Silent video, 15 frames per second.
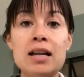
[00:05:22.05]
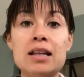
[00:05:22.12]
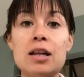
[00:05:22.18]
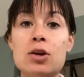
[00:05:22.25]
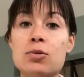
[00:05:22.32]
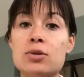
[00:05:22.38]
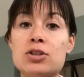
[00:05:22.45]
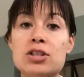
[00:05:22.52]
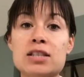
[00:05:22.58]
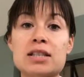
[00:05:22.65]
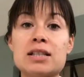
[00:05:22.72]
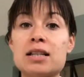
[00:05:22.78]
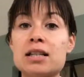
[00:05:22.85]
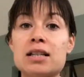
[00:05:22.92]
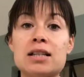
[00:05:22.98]
and they were
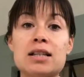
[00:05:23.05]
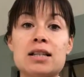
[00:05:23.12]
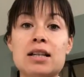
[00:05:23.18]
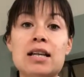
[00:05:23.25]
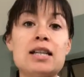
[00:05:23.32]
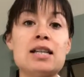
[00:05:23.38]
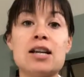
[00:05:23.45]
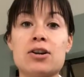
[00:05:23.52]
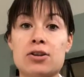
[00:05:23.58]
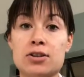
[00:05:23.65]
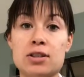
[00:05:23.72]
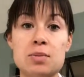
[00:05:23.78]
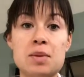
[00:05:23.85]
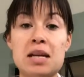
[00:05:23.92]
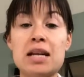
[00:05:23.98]
just in there
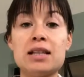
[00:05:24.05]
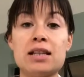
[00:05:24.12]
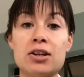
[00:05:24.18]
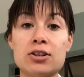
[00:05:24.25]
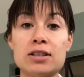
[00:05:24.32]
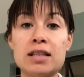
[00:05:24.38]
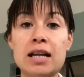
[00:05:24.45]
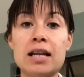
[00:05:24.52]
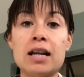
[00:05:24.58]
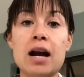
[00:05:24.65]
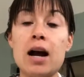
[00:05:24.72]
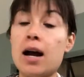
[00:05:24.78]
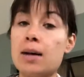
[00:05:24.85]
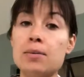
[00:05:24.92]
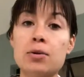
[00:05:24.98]
to be in there saying,
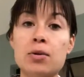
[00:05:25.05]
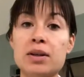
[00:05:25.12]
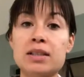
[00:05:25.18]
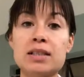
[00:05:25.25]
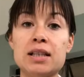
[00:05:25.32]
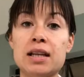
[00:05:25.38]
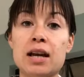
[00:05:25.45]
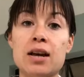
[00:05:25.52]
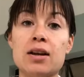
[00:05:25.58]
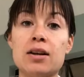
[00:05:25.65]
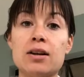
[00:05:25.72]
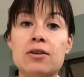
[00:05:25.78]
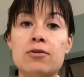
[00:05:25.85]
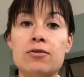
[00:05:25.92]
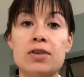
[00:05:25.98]
I'm going to
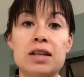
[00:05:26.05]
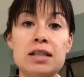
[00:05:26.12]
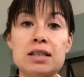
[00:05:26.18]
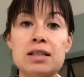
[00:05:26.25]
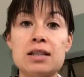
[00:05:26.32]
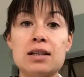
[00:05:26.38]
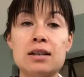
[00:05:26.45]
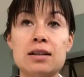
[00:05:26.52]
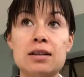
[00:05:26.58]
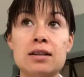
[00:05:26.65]
get fit.